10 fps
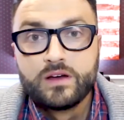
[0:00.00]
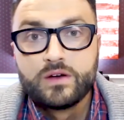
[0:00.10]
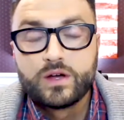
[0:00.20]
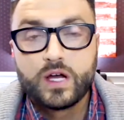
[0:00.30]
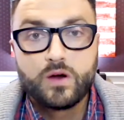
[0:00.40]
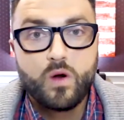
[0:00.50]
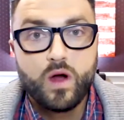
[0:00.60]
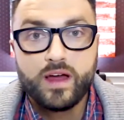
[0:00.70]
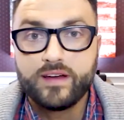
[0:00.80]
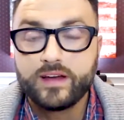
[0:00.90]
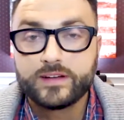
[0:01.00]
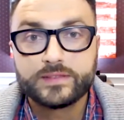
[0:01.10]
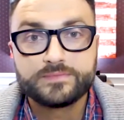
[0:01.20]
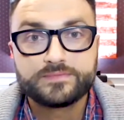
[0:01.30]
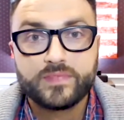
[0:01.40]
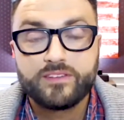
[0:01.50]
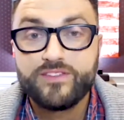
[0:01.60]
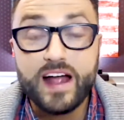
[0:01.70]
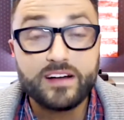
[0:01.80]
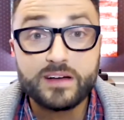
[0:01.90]
Whew.
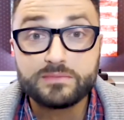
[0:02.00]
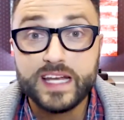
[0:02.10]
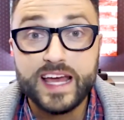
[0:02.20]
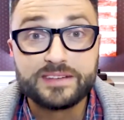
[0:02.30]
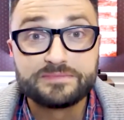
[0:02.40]
Fired up today.